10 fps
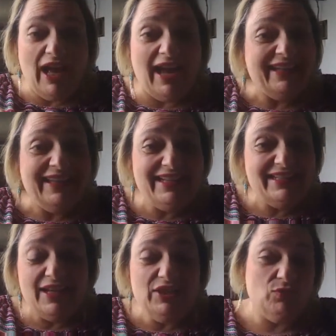I can't
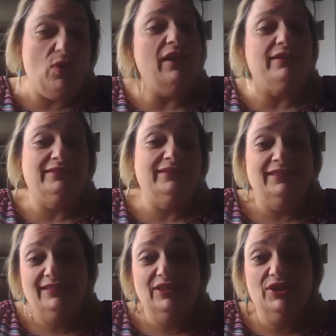take you on,
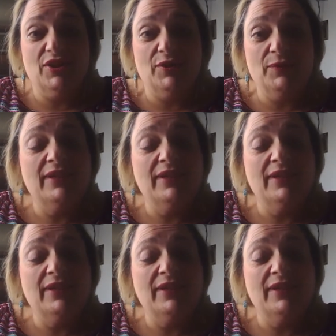you yeah. know?